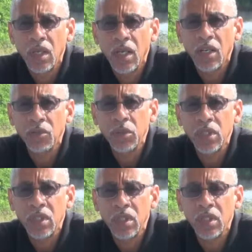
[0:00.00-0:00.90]
I've
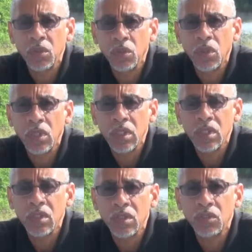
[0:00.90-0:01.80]
been in New
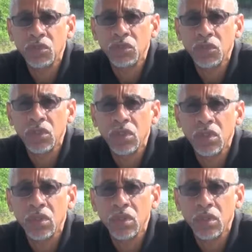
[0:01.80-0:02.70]
Orleans
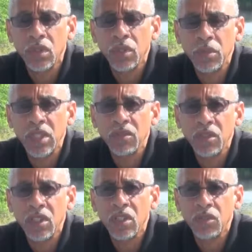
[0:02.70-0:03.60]
I've been
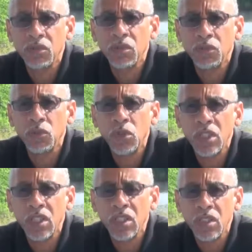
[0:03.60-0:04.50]
living here for 40
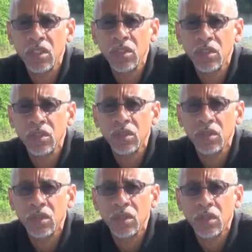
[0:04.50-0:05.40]
years.
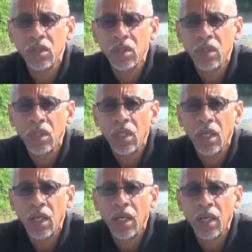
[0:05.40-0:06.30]

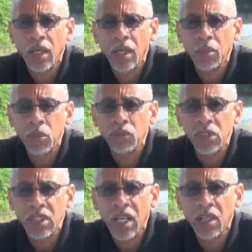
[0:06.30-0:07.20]
I'm a
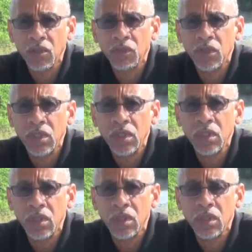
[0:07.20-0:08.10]
photographer
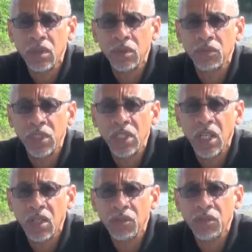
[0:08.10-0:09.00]
and
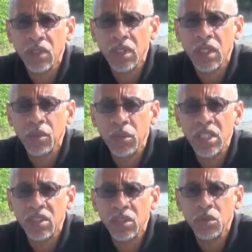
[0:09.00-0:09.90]
videographer here
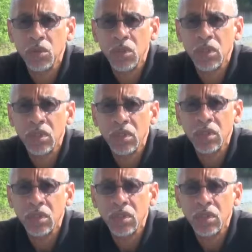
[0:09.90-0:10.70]
based in New Orleans.